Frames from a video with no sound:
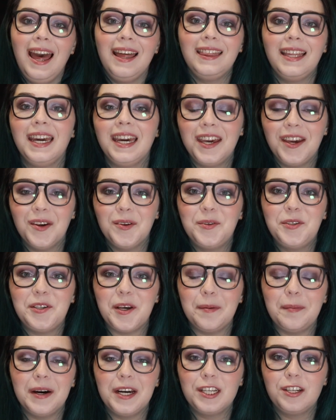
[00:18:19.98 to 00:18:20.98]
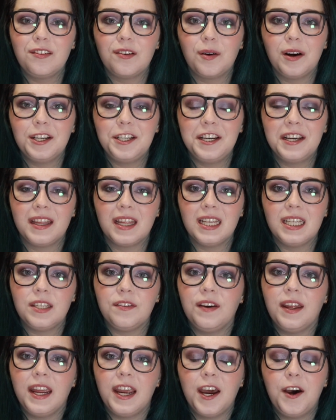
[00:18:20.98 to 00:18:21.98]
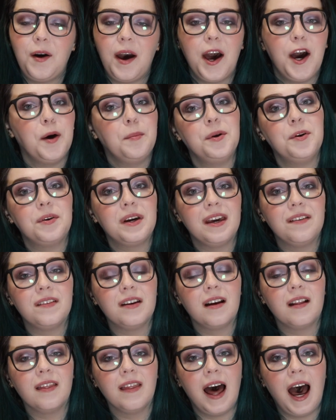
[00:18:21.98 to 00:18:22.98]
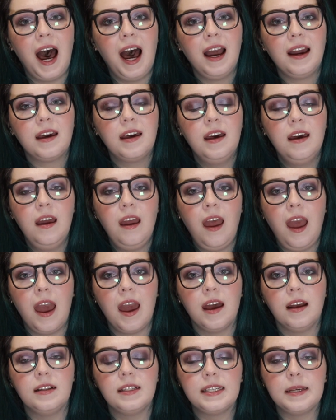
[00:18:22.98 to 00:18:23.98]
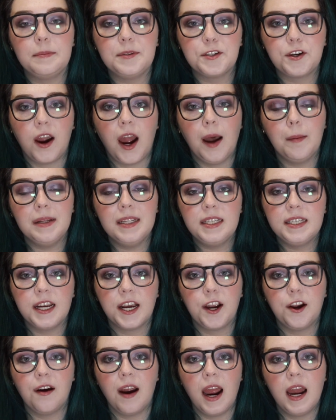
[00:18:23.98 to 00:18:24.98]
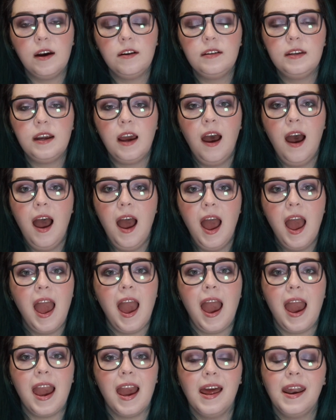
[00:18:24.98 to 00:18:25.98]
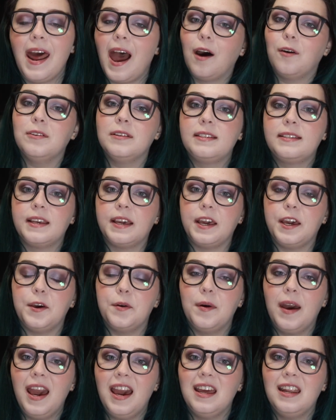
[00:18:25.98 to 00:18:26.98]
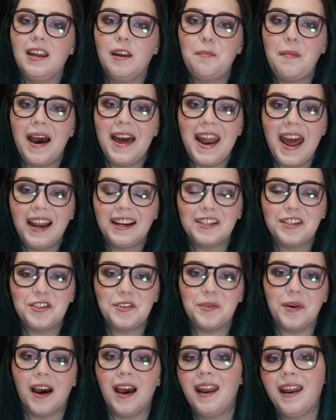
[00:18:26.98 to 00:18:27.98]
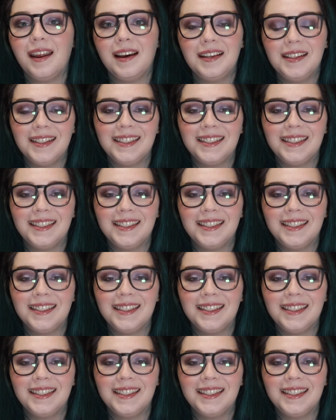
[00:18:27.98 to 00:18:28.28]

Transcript: Thank you so much for watching this video. I hope you'll give it a like and subscribe and stick around, and I will see you in my next one.